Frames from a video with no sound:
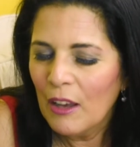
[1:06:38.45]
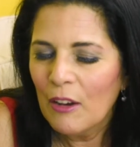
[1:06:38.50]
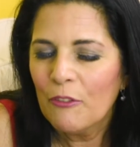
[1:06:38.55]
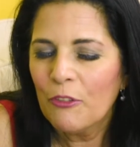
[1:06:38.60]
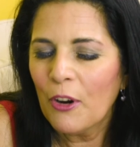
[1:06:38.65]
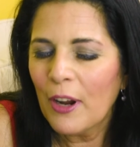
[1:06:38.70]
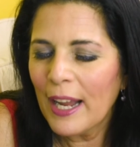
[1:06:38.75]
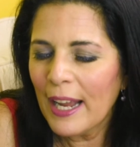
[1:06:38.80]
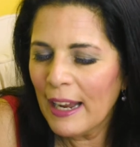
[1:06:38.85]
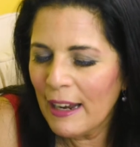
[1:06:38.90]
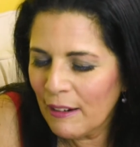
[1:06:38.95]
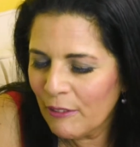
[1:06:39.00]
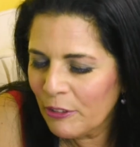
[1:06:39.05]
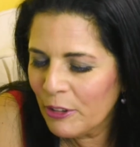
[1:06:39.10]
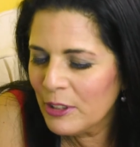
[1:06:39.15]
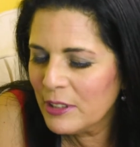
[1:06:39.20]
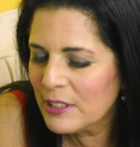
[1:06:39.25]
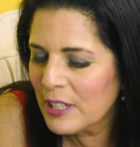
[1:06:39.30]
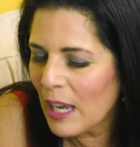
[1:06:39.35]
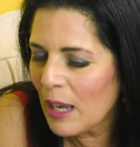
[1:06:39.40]
for
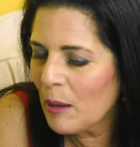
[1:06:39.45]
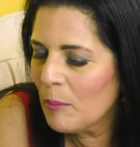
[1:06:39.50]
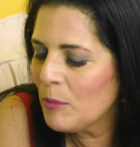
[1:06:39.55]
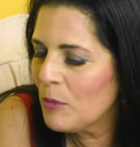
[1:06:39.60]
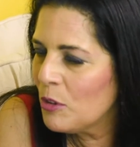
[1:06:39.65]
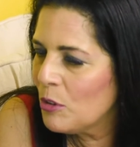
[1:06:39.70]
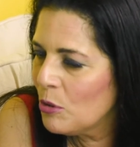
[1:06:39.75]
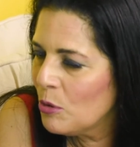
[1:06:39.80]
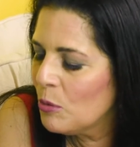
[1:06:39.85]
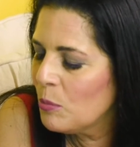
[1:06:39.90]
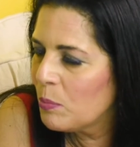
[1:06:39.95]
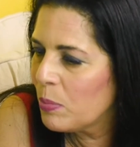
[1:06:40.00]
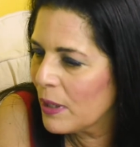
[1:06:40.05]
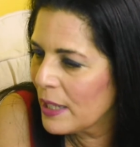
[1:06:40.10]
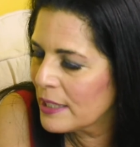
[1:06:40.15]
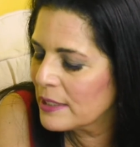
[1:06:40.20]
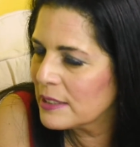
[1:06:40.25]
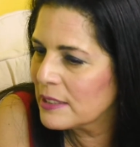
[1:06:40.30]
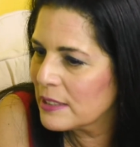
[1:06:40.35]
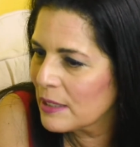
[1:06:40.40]
every time you
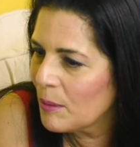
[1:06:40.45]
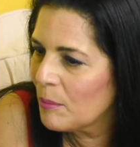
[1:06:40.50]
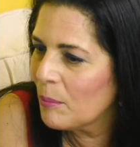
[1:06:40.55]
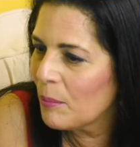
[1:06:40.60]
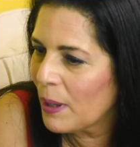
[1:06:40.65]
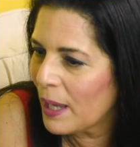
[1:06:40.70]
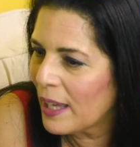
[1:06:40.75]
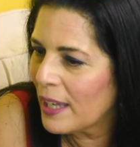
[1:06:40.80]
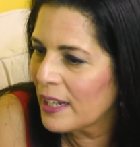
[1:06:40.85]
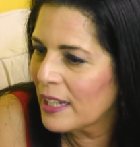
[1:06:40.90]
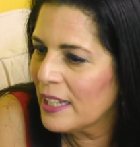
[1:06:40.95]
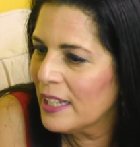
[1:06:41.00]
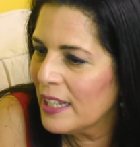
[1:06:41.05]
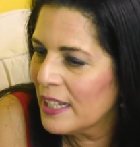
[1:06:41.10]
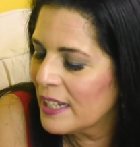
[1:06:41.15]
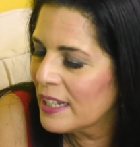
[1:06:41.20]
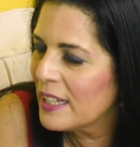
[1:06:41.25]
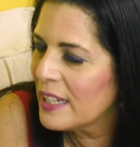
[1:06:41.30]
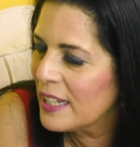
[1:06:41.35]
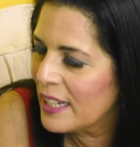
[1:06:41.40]
bless somebody
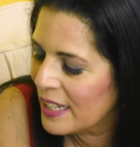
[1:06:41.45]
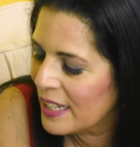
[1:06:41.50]
in